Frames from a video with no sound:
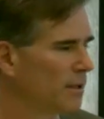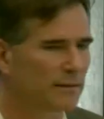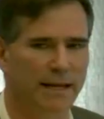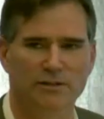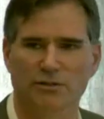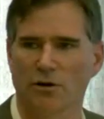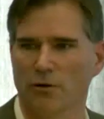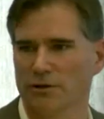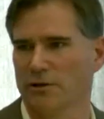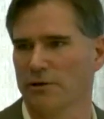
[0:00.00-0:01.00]
That's the
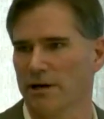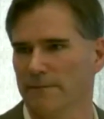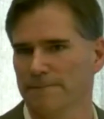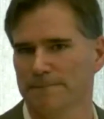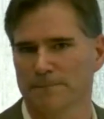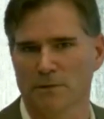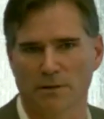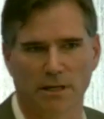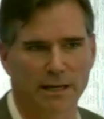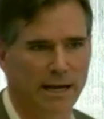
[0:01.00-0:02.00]
holy grail.
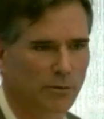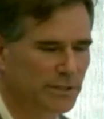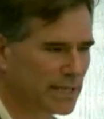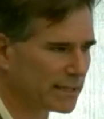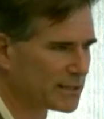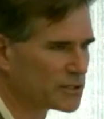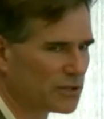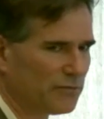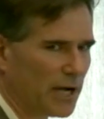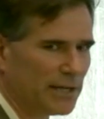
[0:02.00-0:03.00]
Right? How do we take this
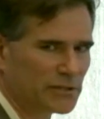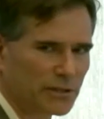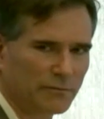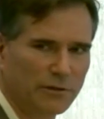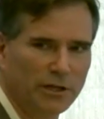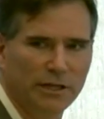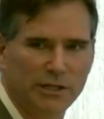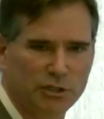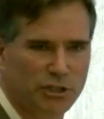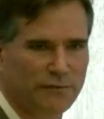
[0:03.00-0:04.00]
device and really
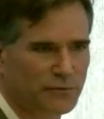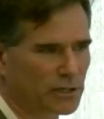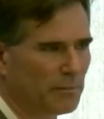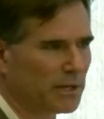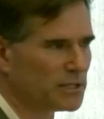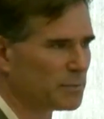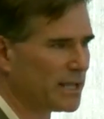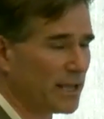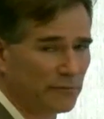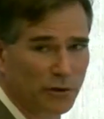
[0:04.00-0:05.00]
shift somebody's
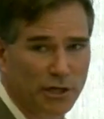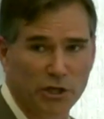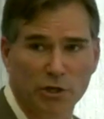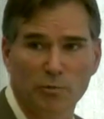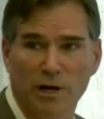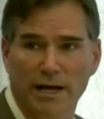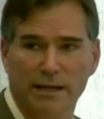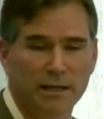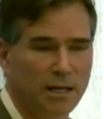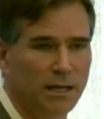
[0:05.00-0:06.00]
behavior in a good
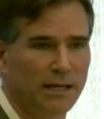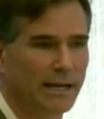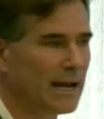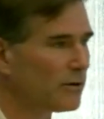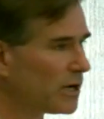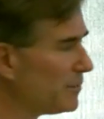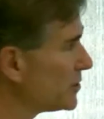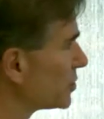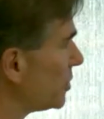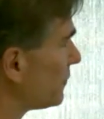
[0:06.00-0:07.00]
way in an outcome
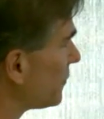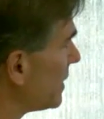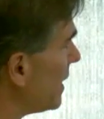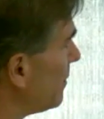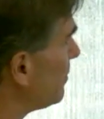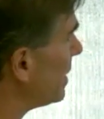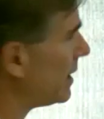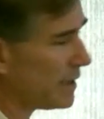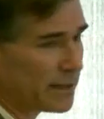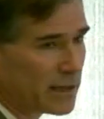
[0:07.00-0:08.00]
that's good for them and the